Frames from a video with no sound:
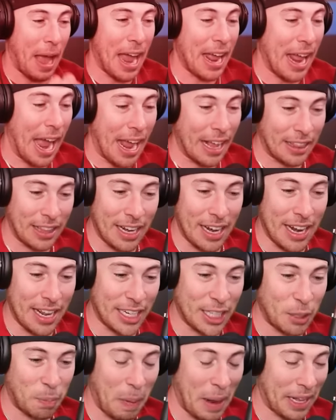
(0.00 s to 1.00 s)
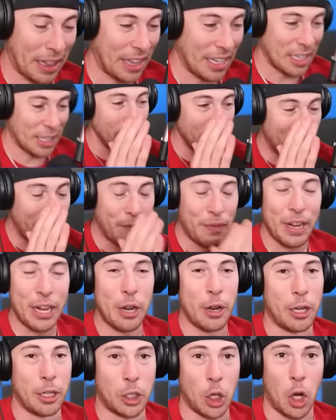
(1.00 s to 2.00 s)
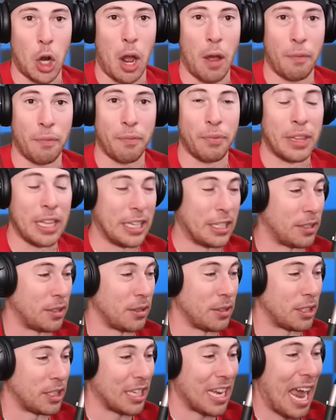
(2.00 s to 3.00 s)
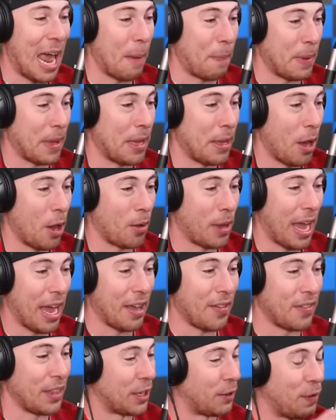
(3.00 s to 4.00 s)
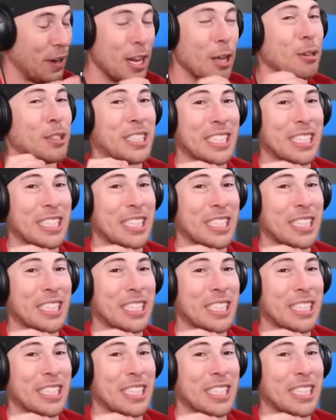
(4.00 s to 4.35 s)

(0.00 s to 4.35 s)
I, I didn't expect this the video to start off this slappy. Okay, this video